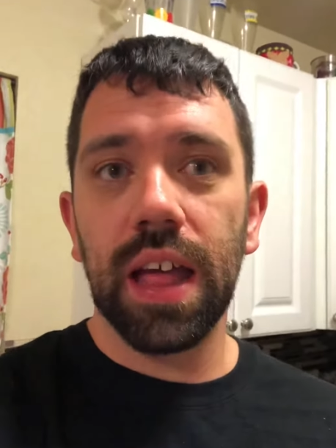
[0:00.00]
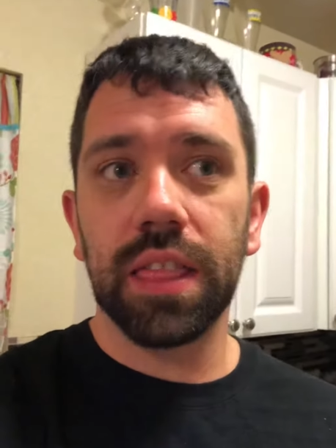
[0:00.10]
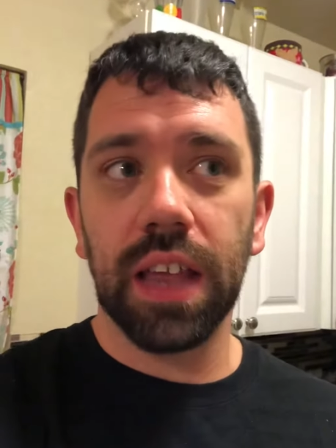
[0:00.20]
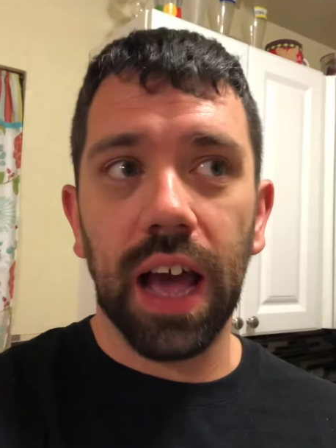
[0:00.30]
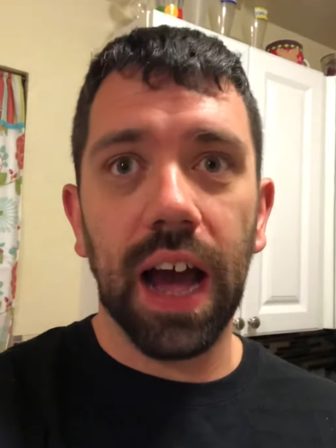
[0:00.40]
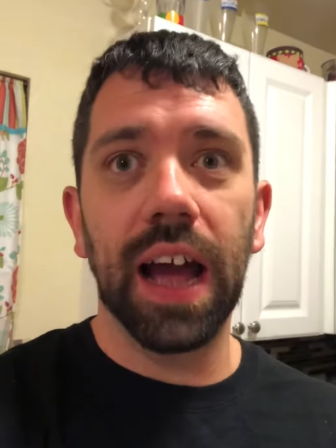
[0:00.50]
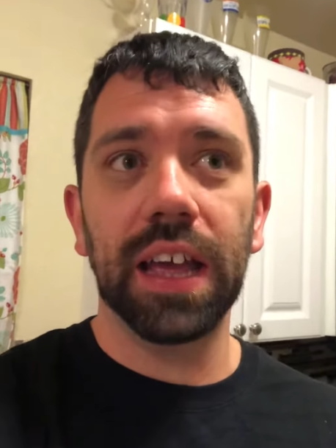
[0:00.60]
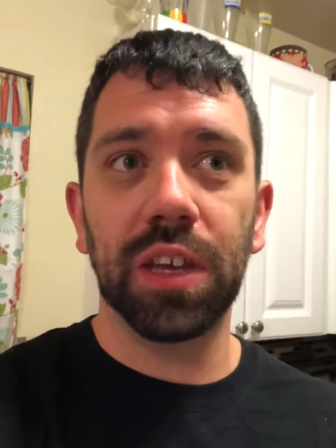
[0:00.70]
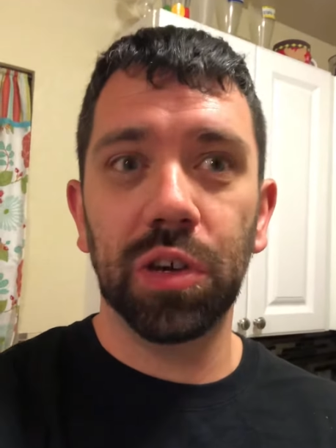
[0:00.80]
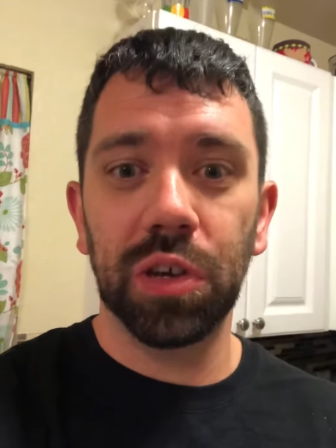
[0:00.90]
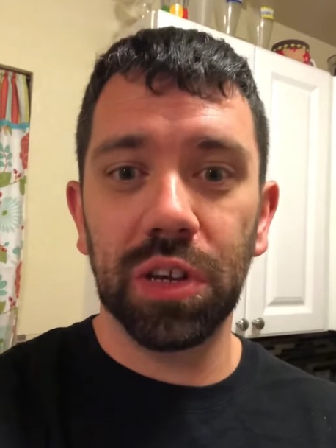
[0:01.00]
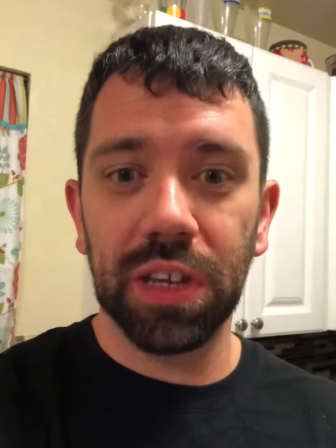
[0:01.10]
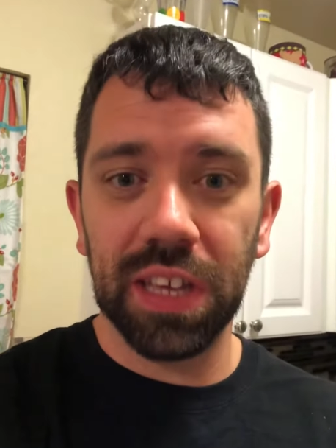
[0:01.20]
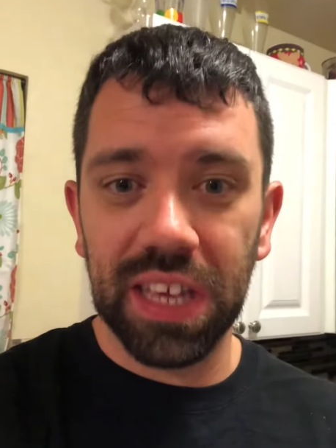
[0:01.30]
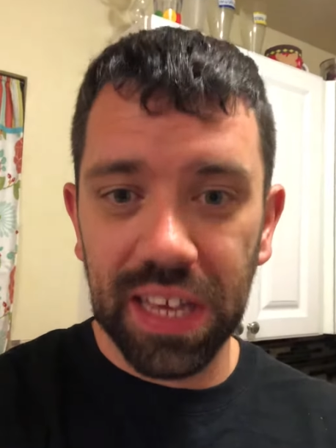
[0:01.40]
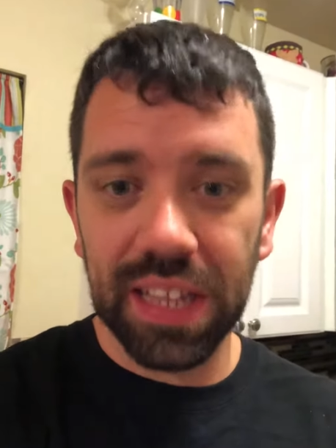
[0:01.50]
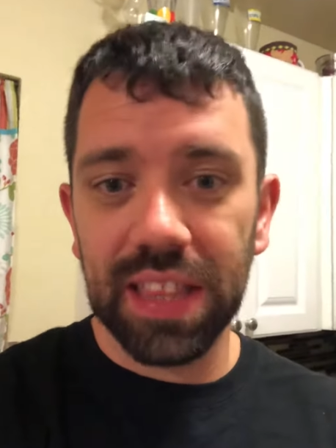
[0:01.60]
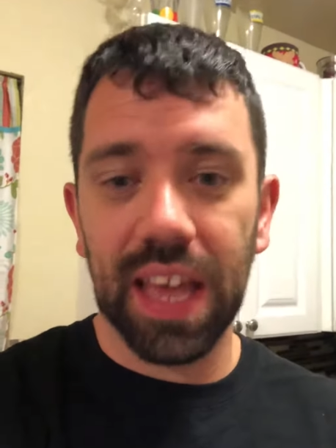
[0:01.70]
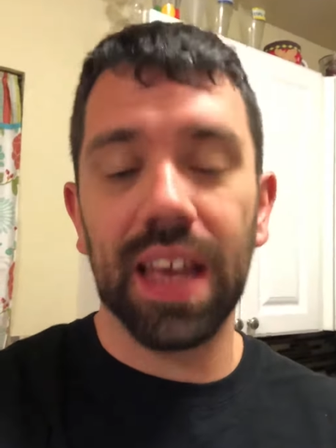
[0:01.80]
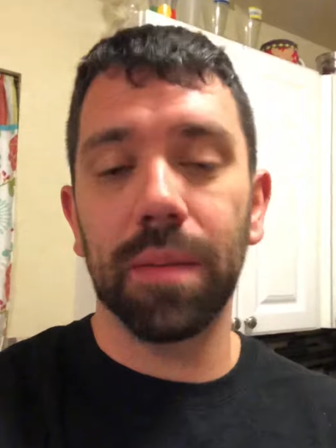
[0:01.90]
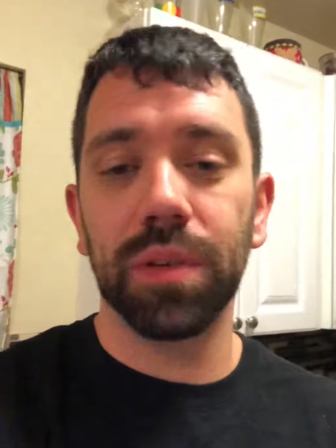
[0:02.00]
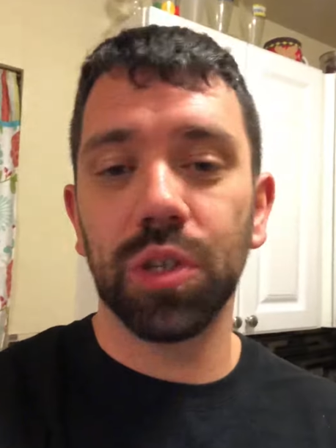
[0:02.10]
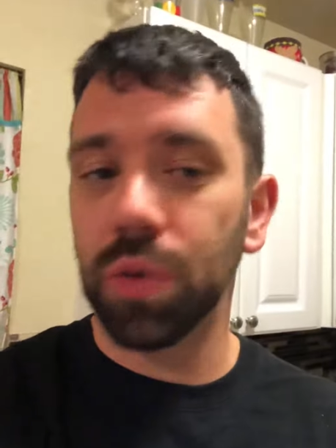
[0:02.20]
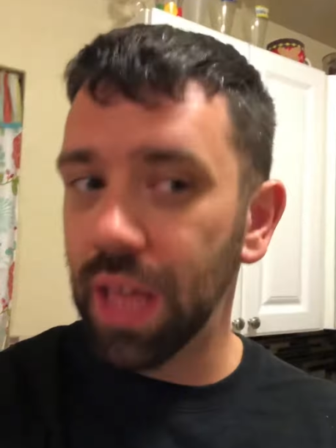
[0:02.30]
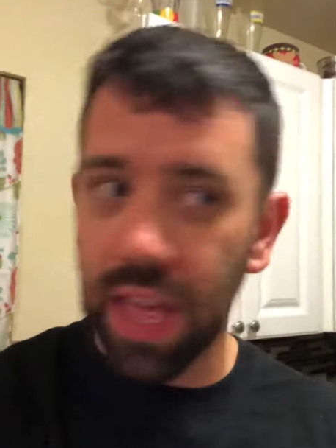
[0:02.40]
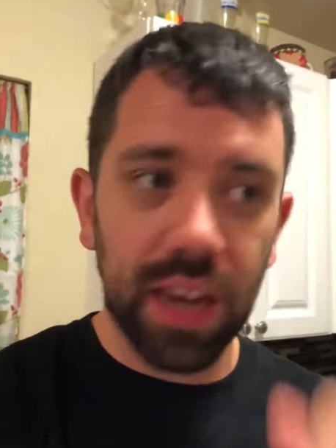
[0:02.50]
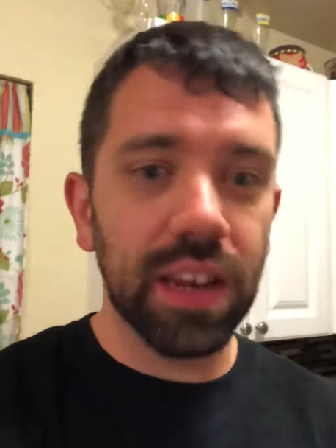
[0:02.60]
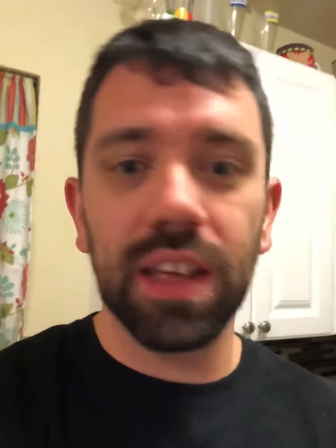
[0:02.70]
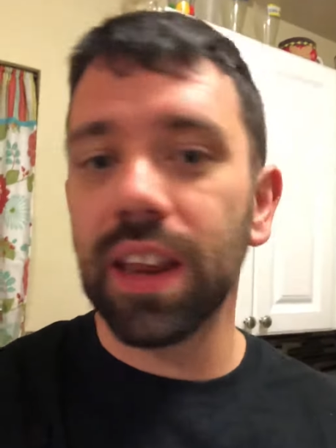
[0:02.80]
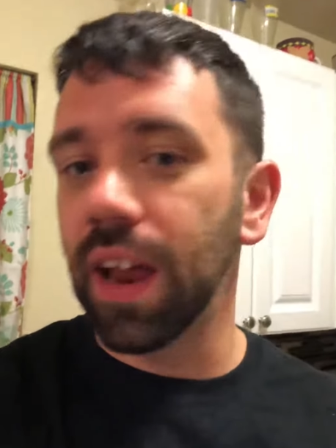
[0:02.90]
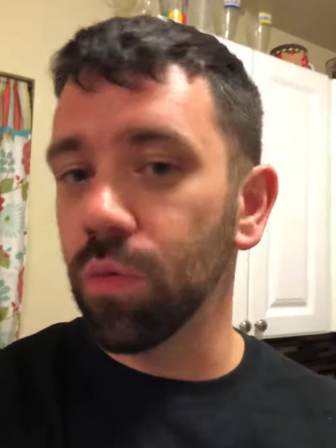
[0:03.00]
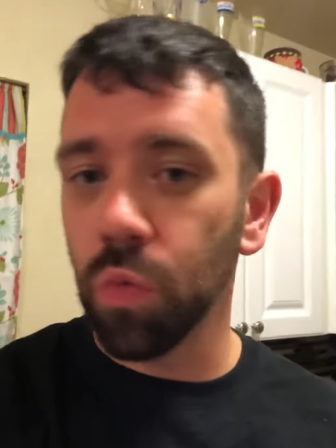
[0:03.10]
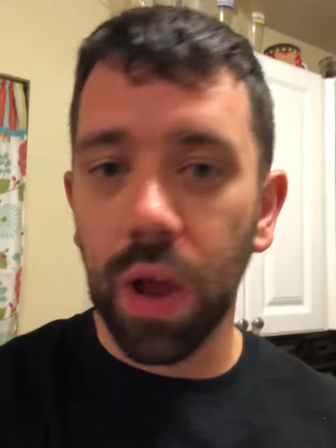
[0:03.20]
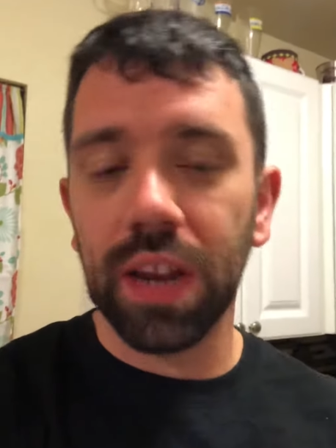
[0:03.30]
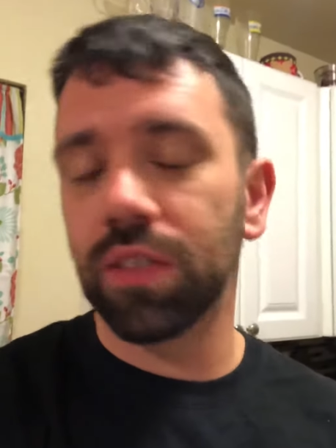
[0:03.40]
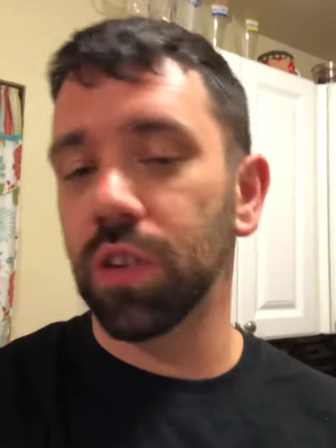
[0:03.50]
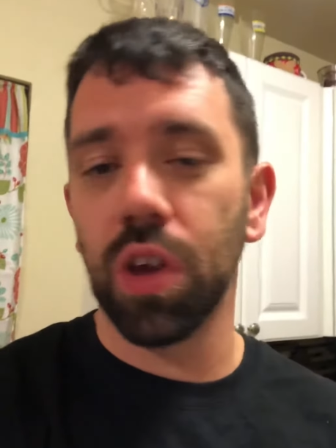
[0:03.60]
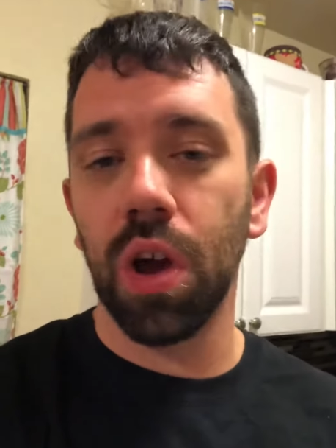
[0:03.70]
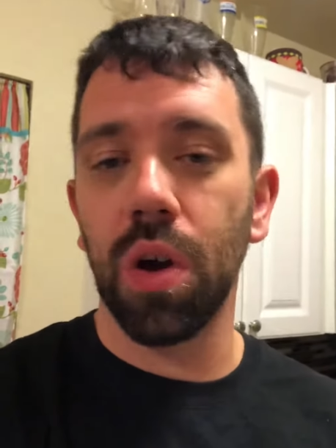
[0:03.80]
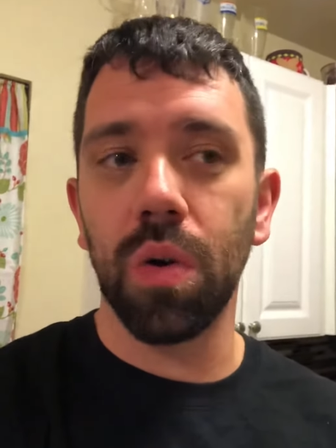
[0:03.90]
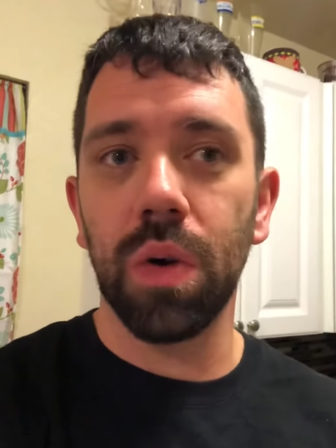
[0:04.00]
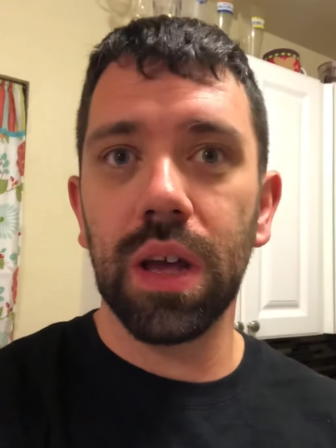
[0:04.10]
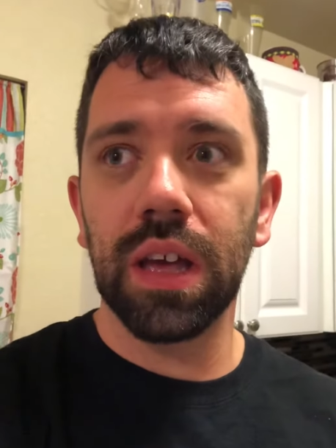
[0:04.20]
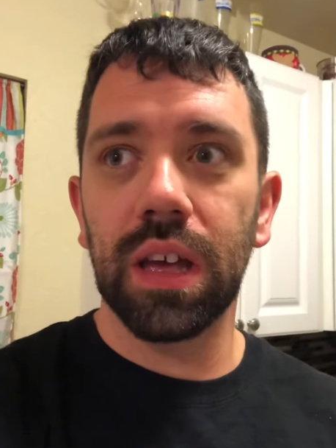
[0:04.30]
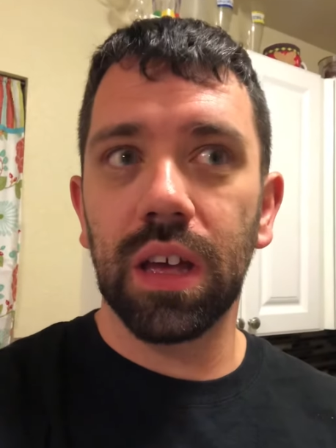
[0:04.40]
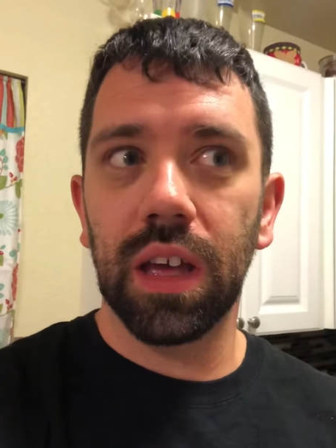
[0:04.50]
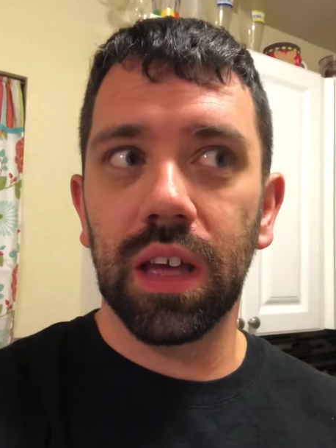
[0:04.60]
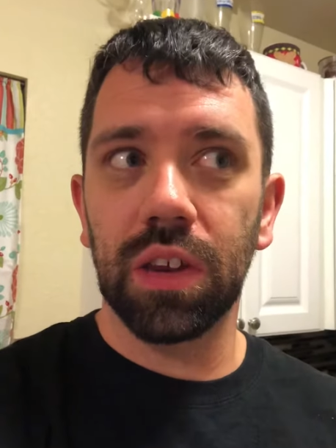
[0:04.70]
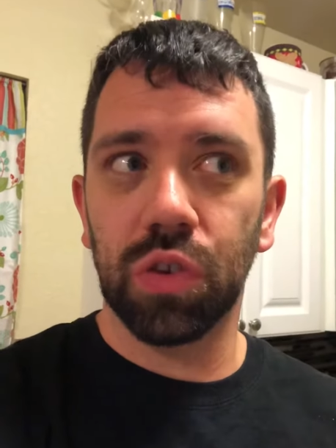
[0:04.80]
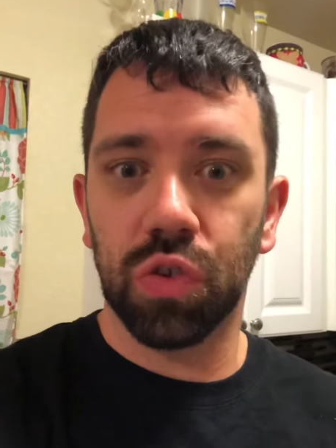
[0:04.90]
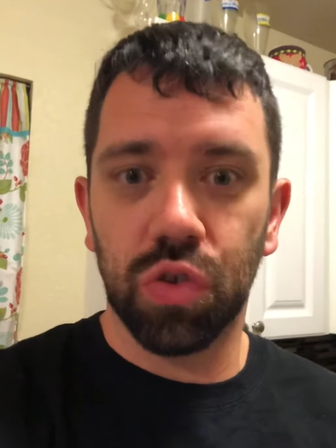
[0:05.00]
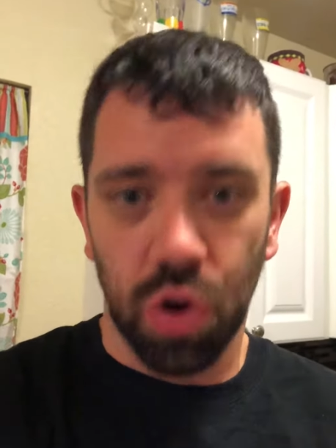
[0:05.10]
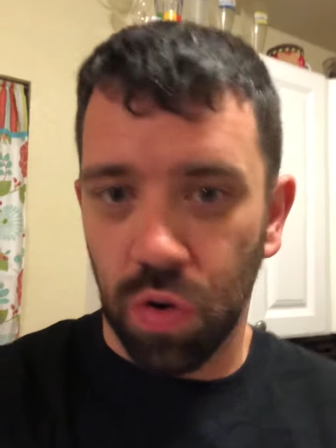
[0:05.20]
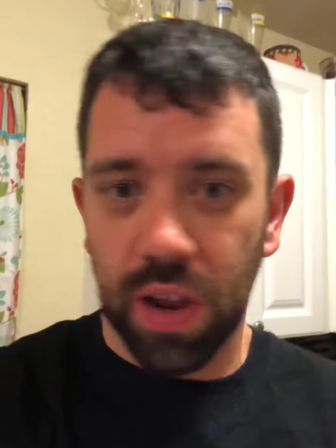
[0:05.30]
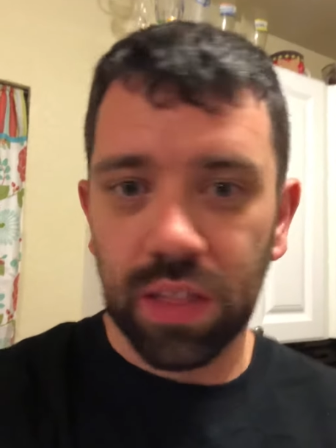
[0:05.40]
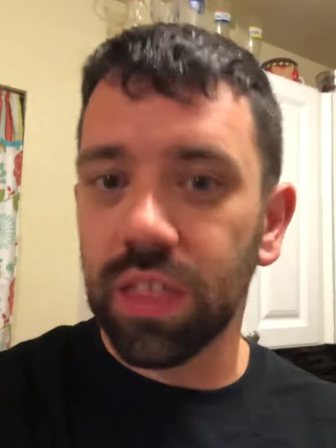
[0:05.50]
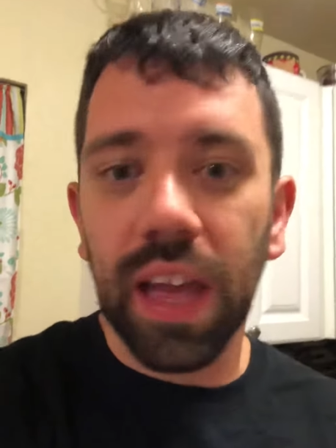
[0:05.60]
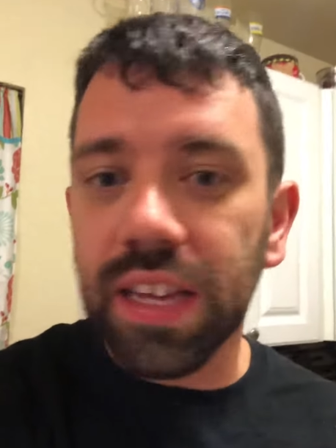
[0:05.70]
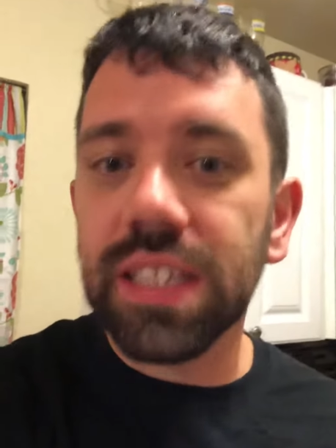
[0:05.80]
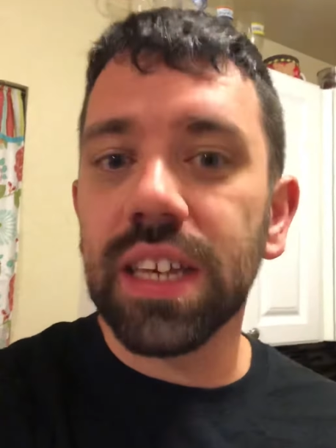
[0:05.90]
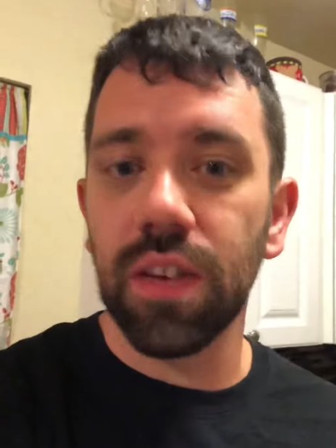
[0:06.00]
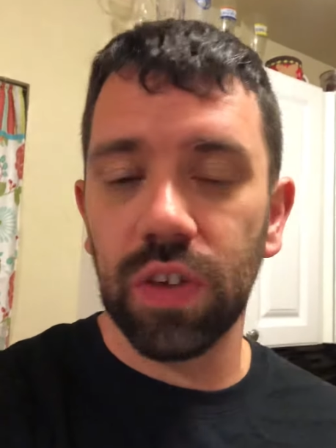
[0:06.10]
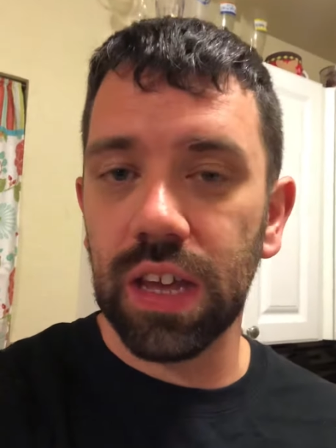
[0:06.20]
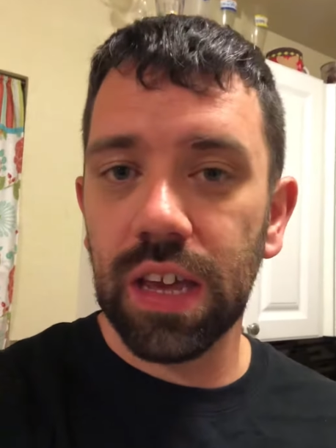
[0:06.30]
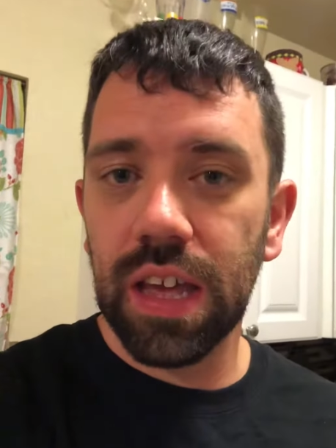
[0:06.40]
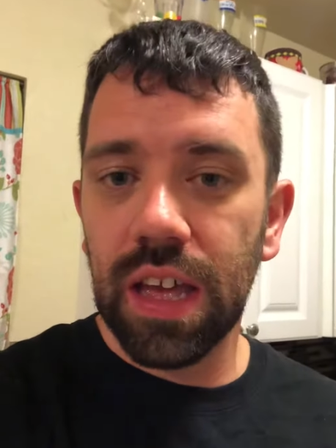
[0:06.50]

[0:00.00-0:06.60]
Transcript: that I could get that episode edited and ready to go during Thanksgiving.